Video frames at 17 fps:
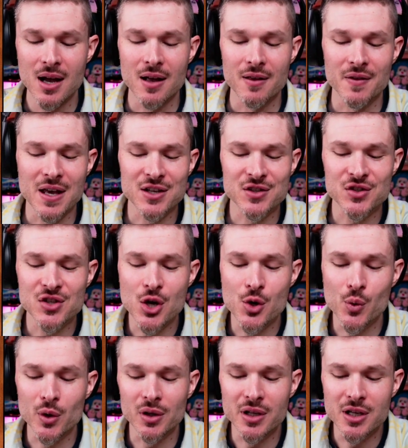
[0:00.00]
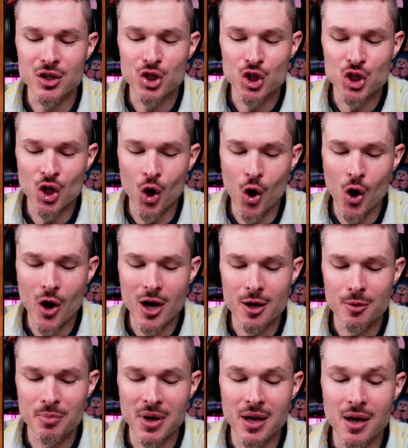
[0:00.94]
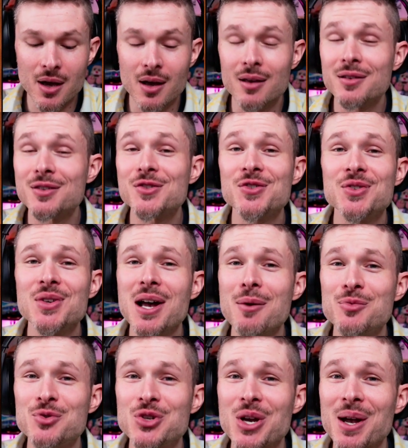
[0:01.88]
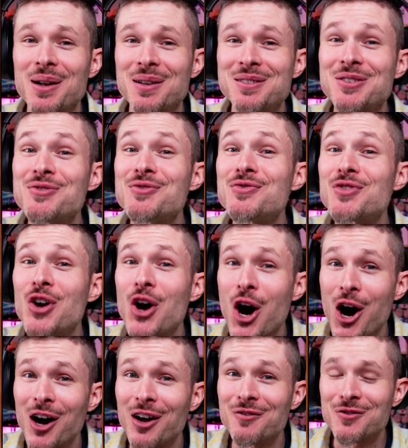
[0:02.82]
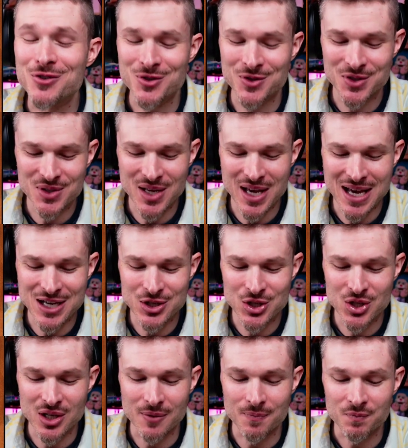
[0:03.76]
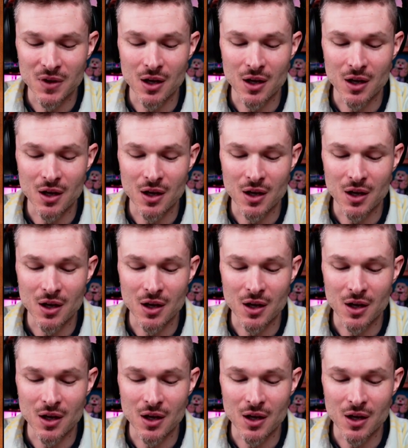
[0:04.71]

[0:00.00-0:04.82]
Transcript: And they secretly enjoy being the subject of conversation,